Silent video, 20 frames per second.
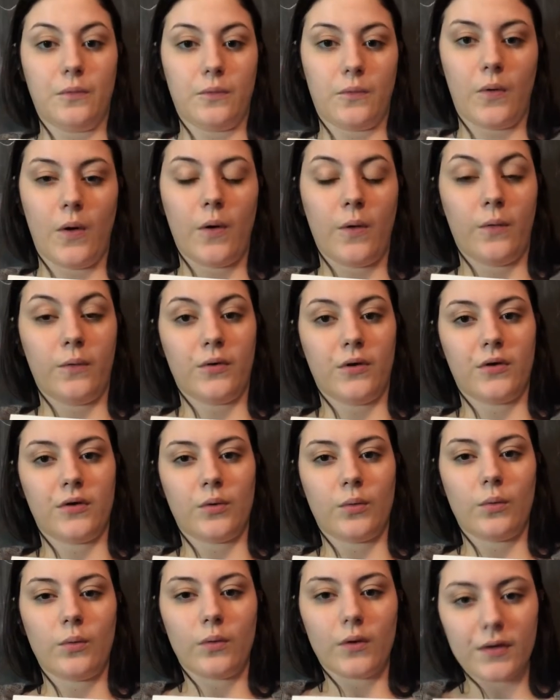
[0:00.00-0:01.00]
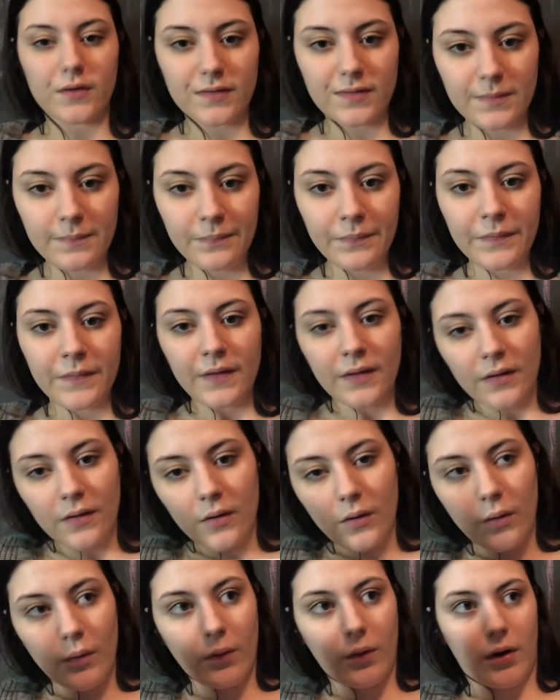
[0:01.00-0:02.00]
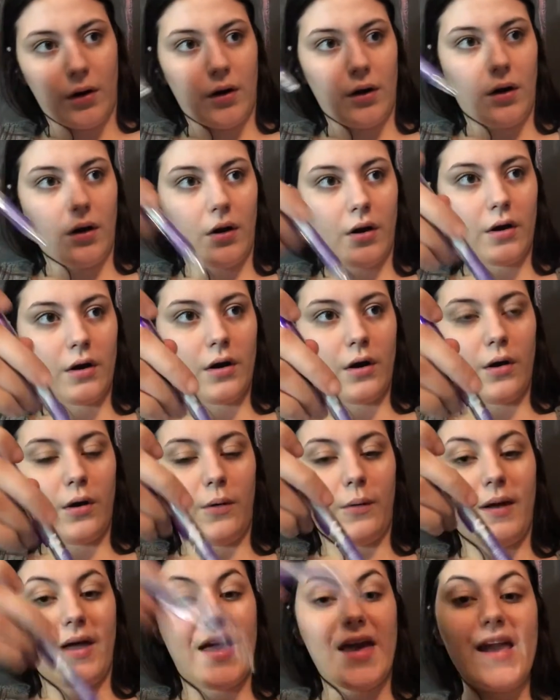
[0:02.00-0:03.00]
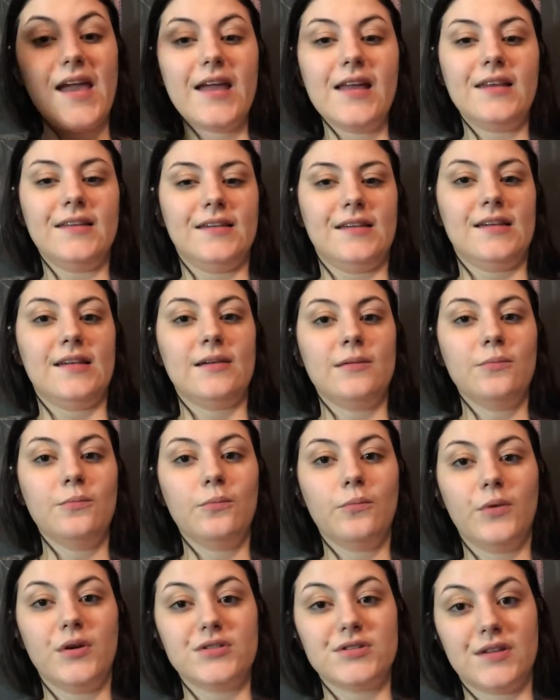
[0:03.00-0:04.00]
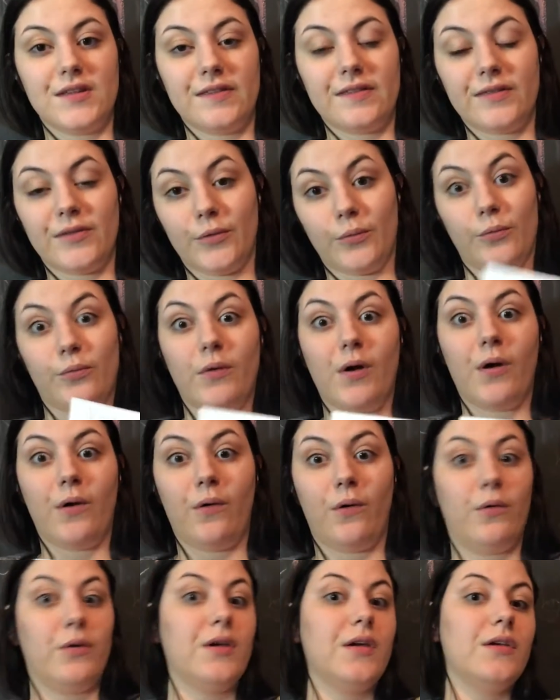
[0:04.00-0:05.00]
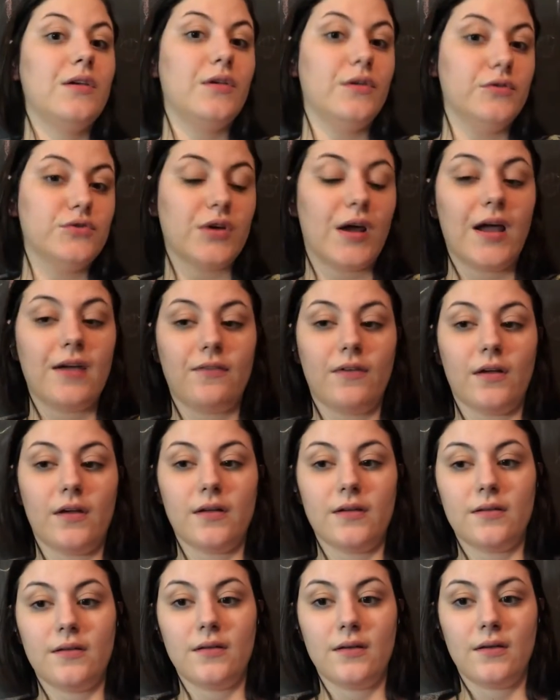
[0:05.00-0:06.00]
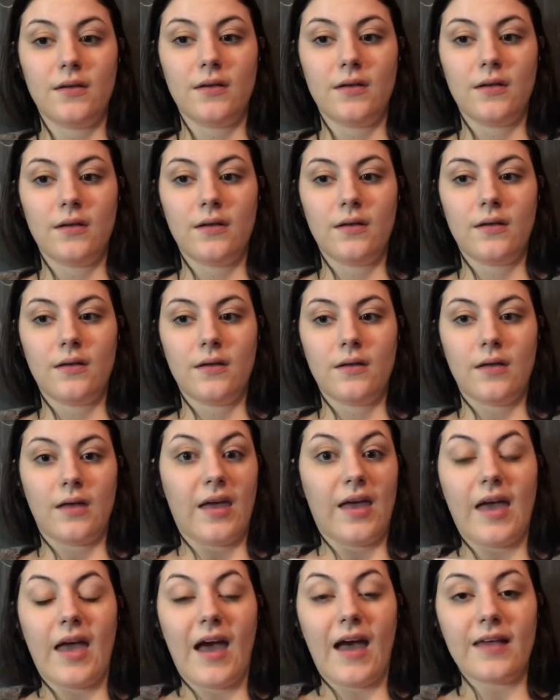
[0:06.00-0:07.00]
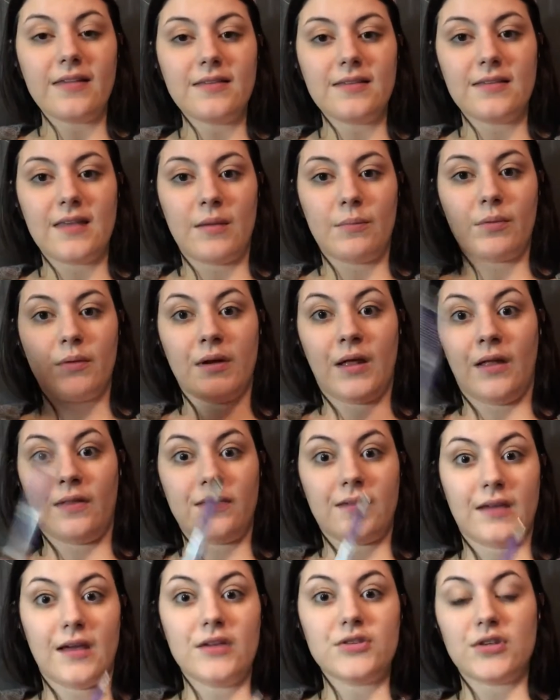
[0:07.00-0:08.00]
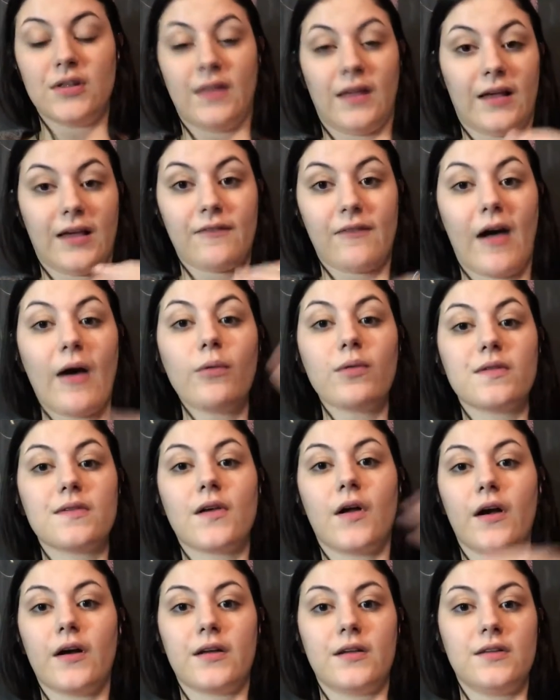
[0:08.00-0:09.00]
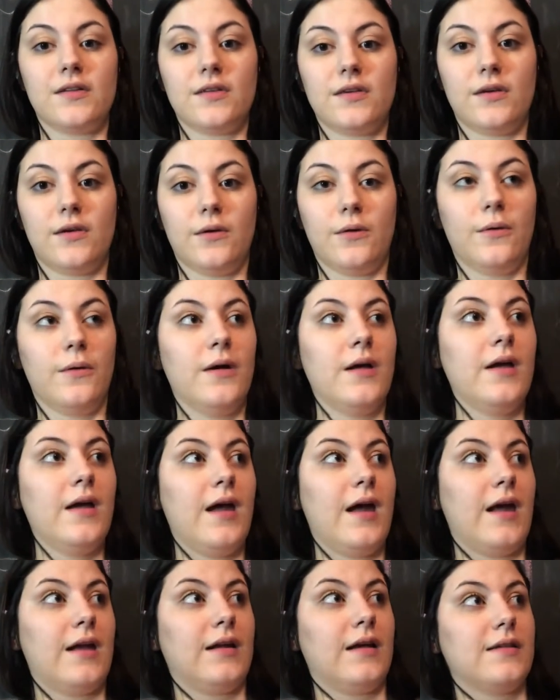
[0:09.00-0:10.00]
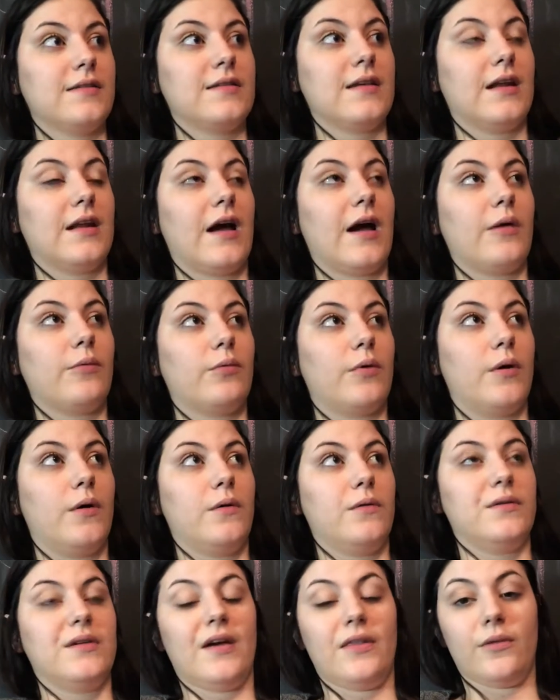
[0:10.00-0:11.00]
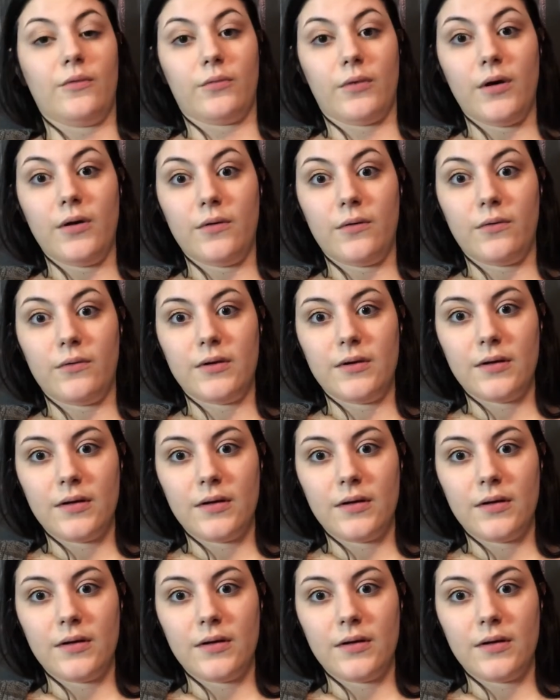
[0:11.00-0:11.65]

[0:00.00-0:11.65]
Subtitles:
rode on a horse. Or R-O-A-D, which is the road you drive on. It has the same pronunciation. Like if I was talking to you and I said I rode down the road,